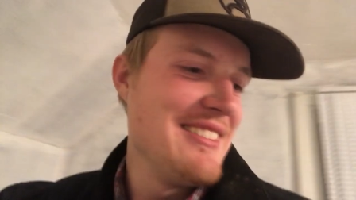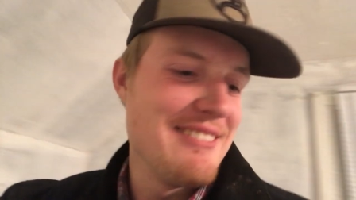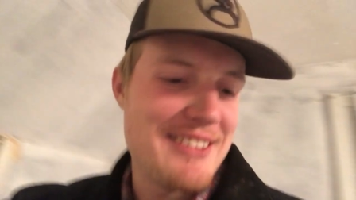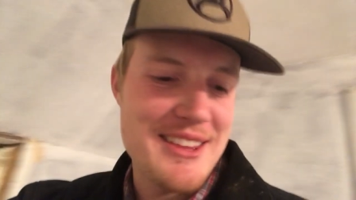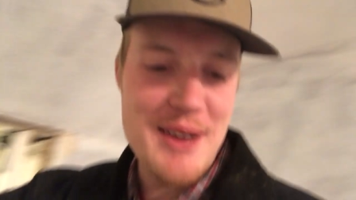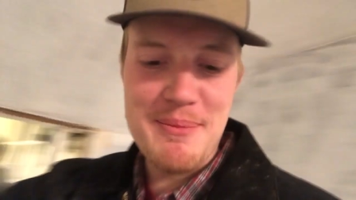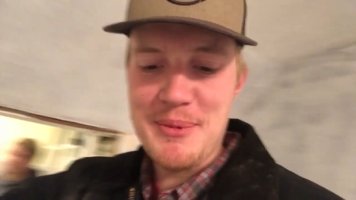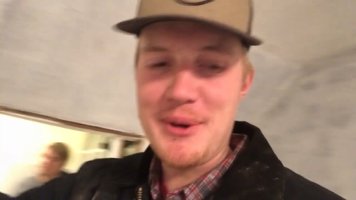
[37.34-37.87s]

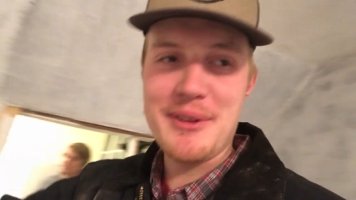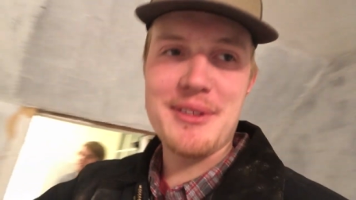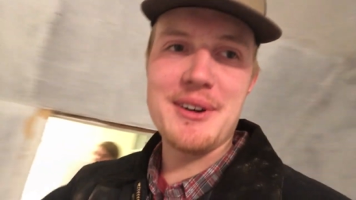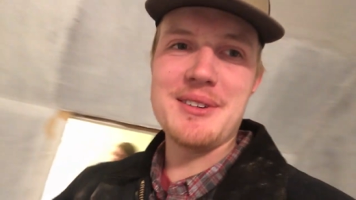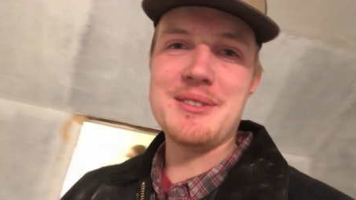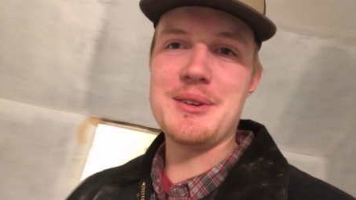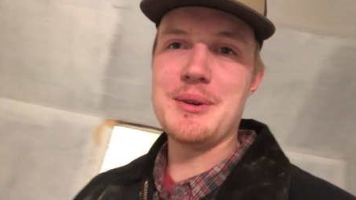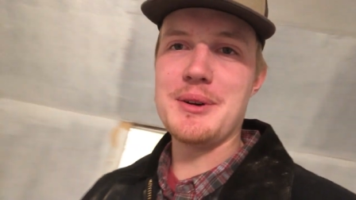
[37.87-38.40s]
With Up North
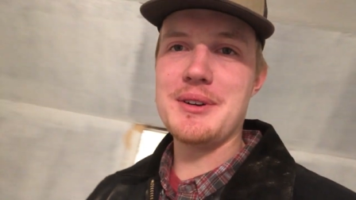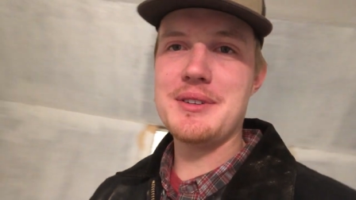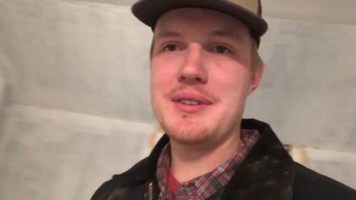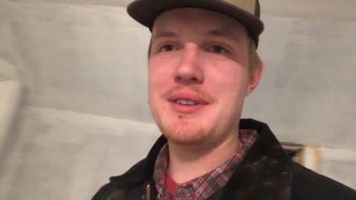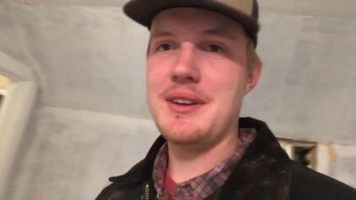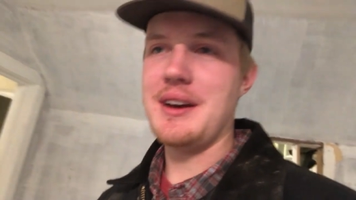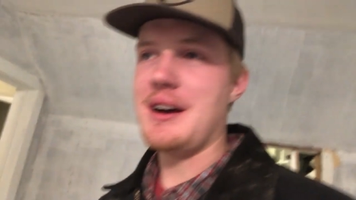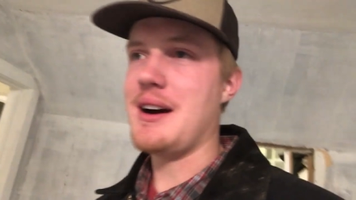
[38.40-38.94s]
Outdoors,
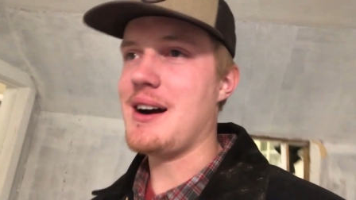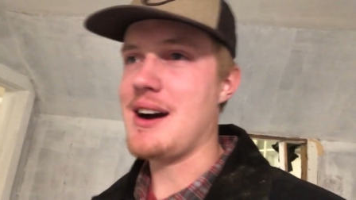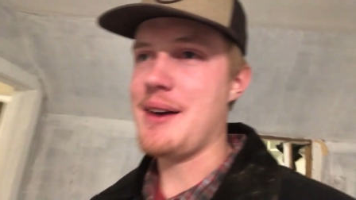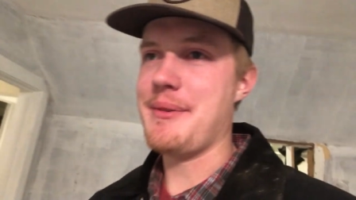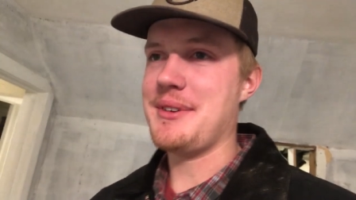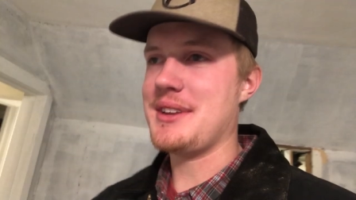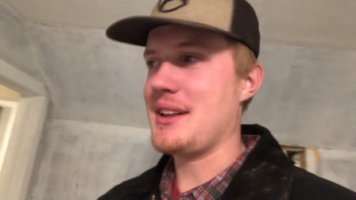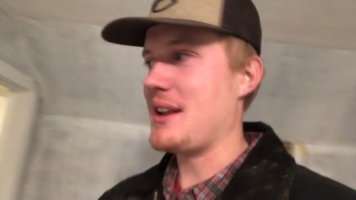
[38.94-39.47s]

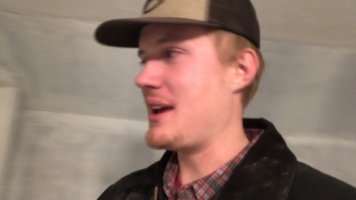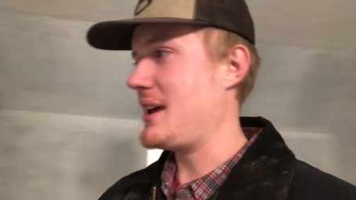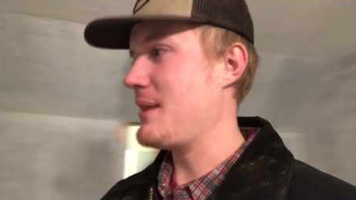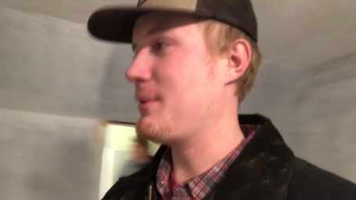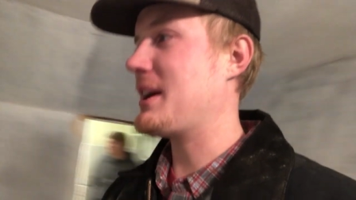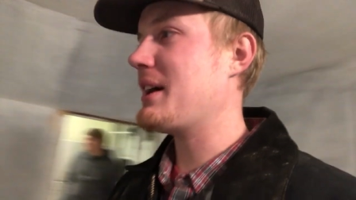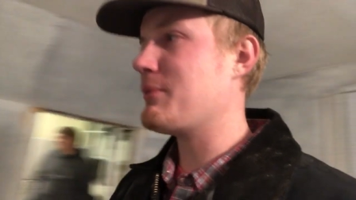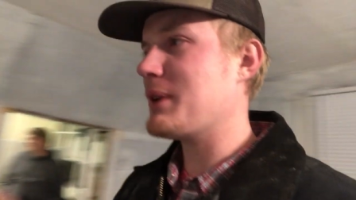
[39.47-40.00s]
uh, today
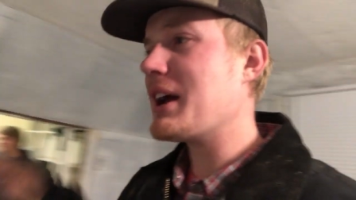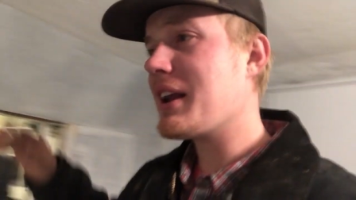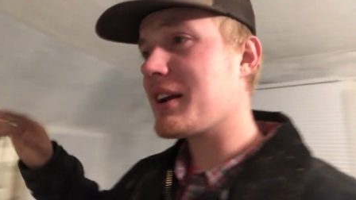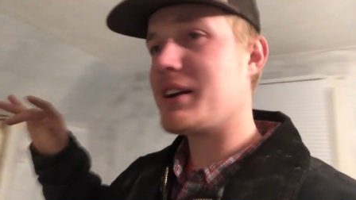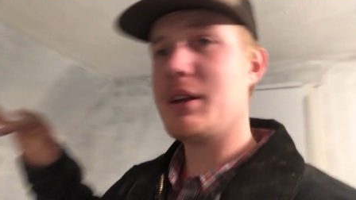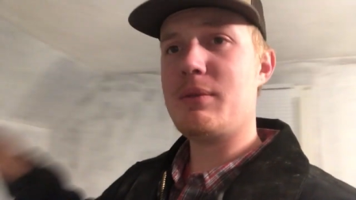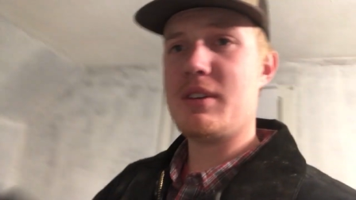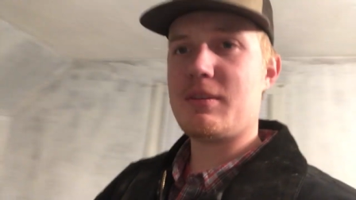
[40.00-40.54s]
we got we got a
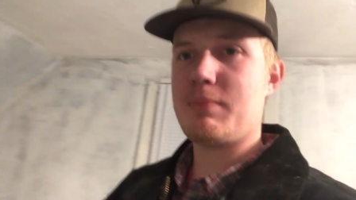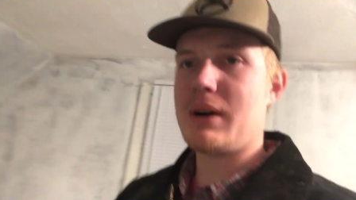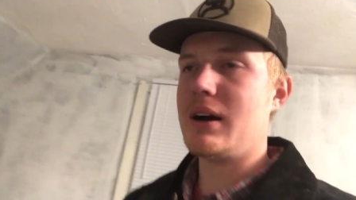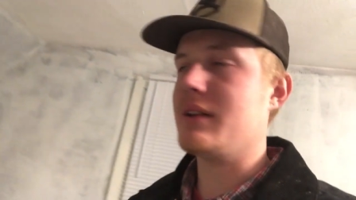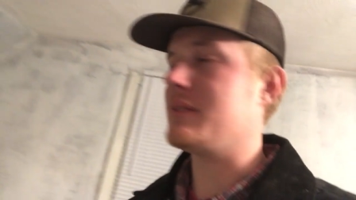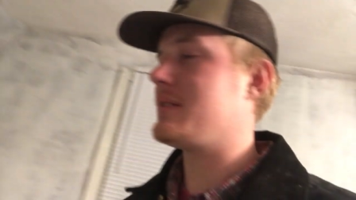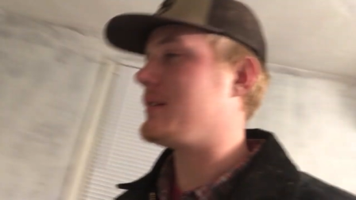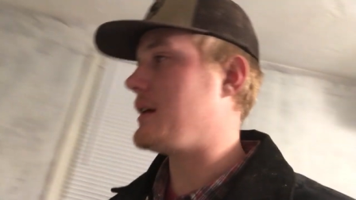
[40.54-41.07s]
good
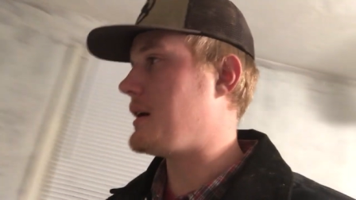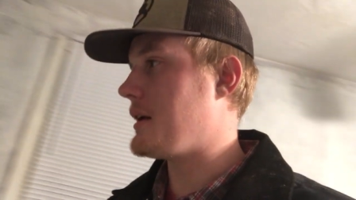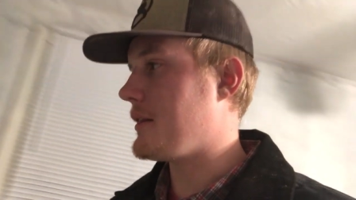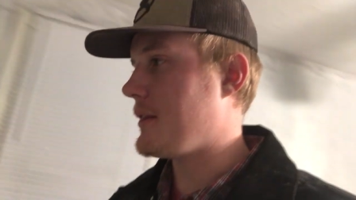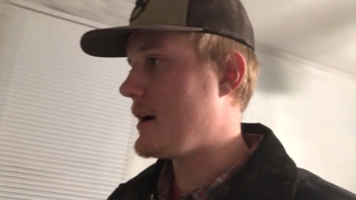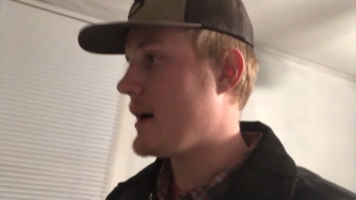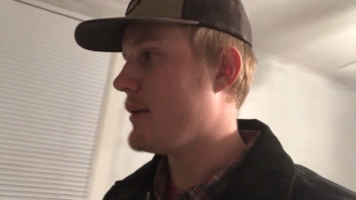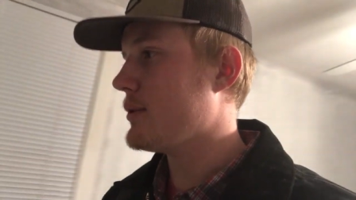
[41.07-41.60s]
response
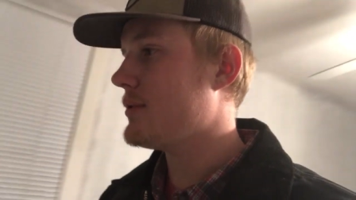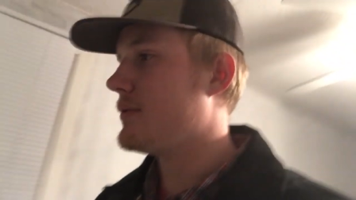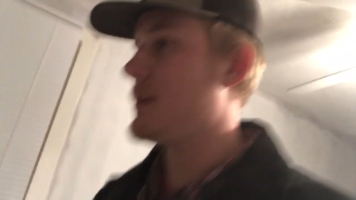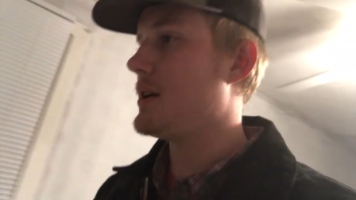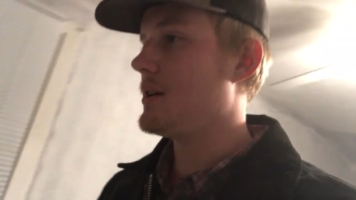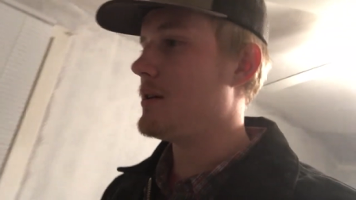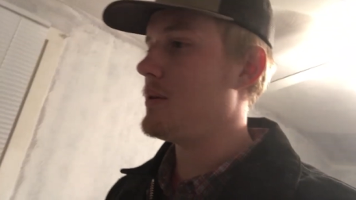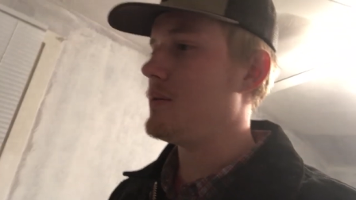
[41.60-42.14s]
on the house
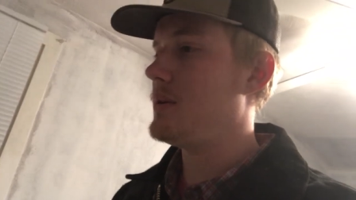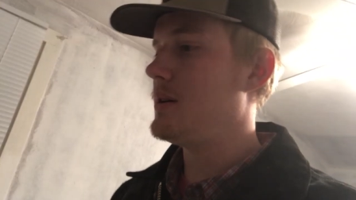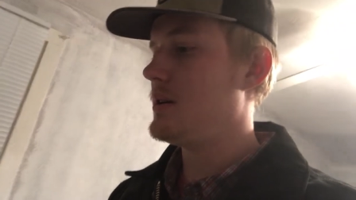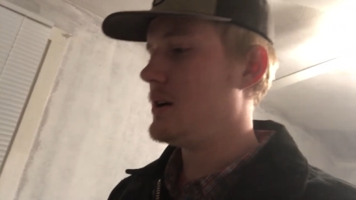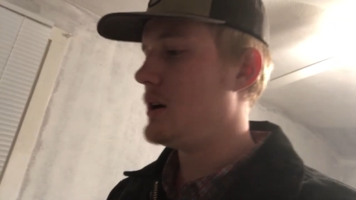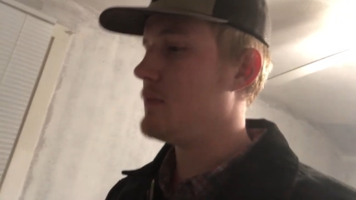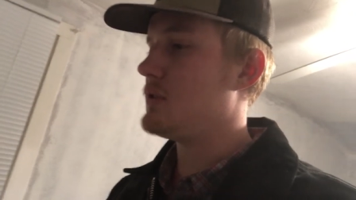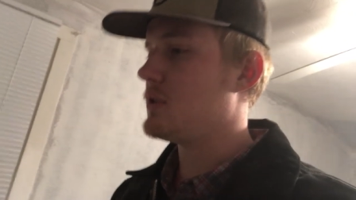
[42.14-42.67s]
video
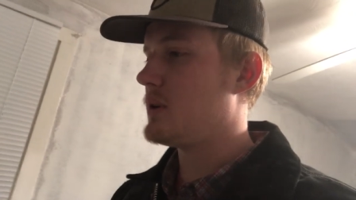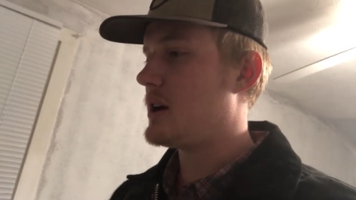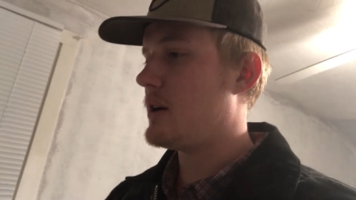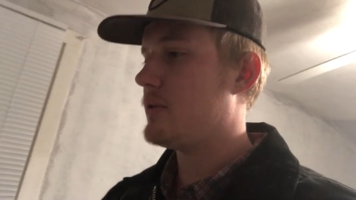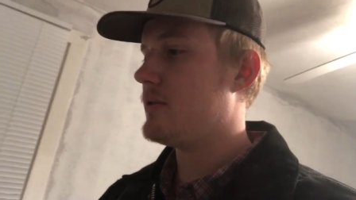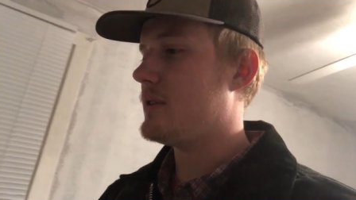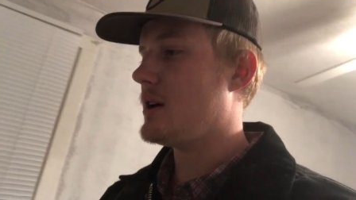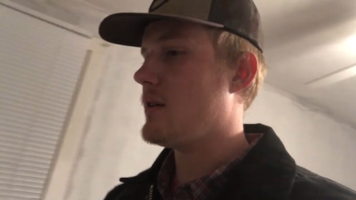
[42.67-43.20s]
of doing
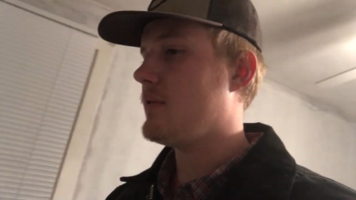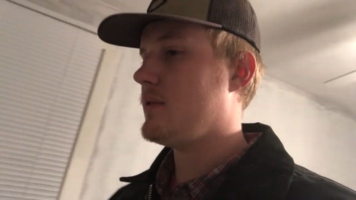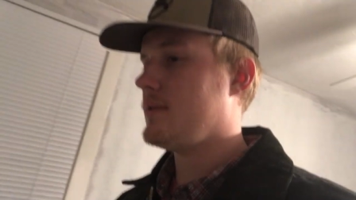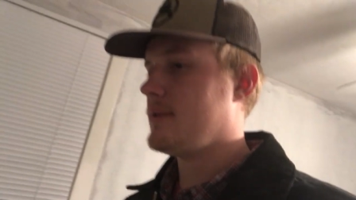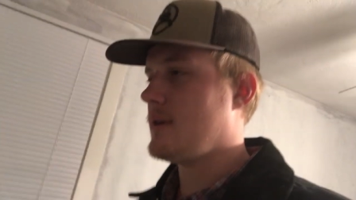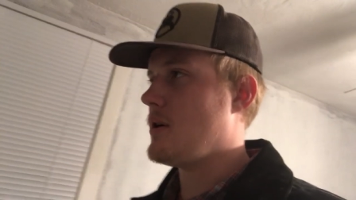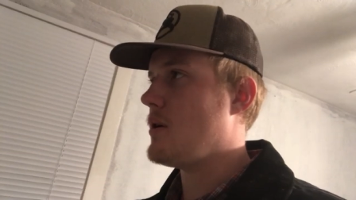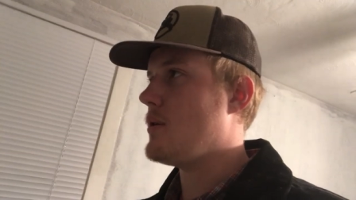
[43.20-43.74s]
house stuff.
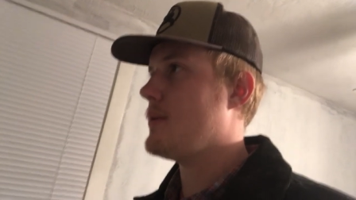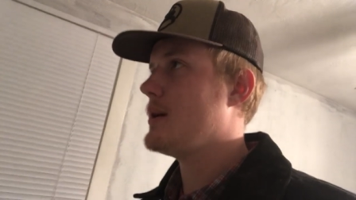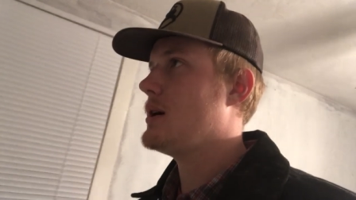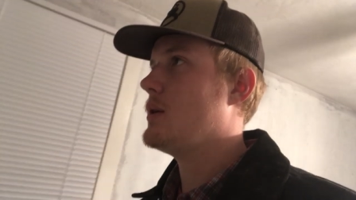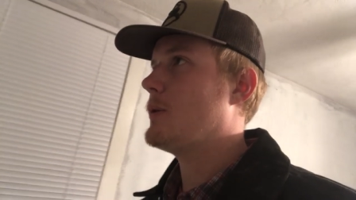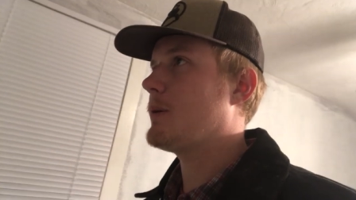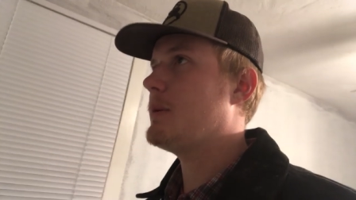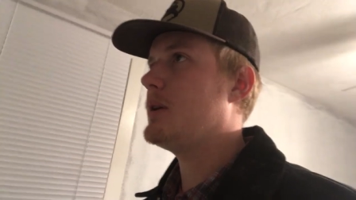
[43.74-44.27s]
So
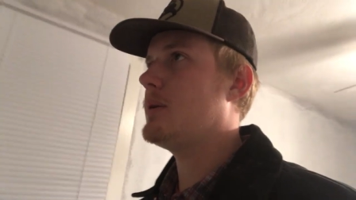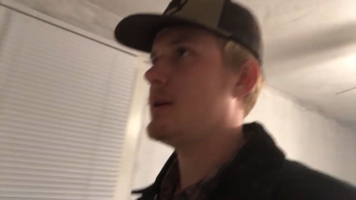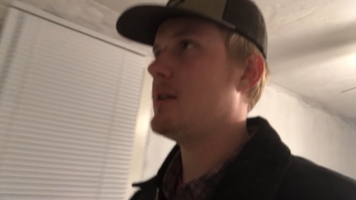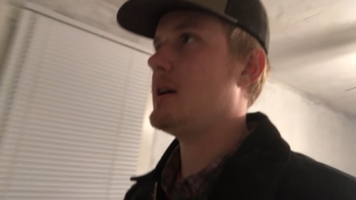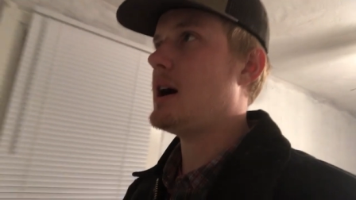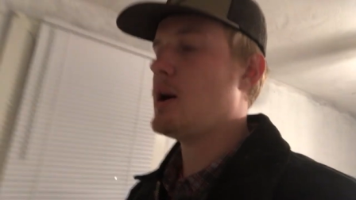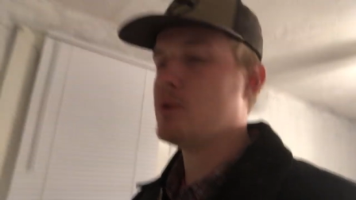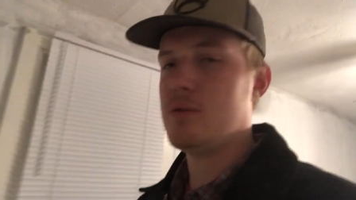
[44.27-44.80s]
we're gonna do
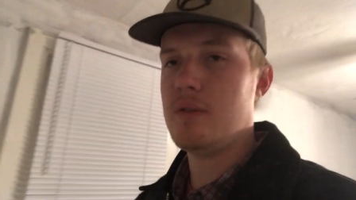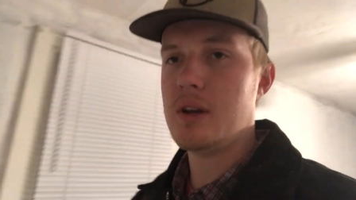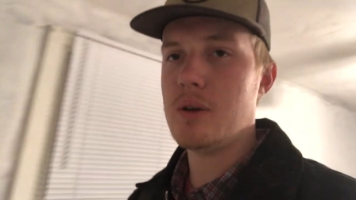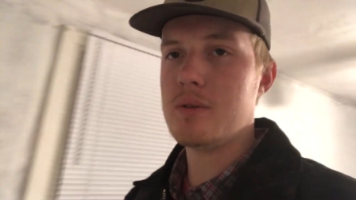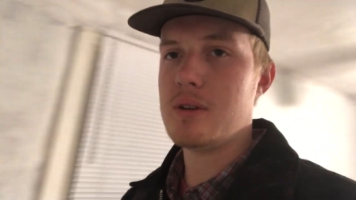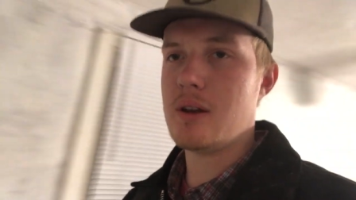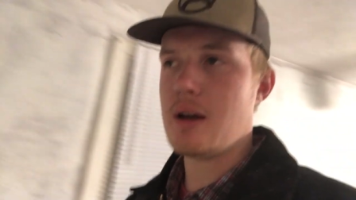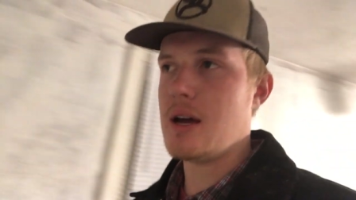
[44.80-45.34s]
another house video
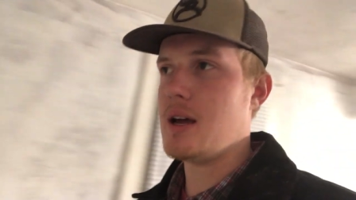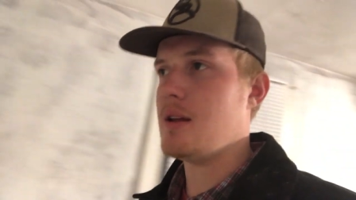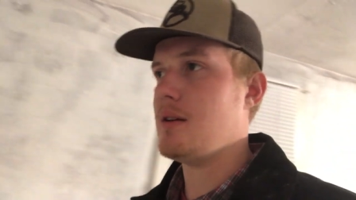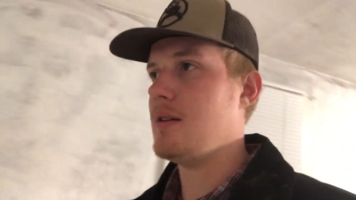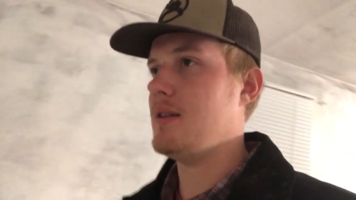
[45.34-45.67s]
tonight.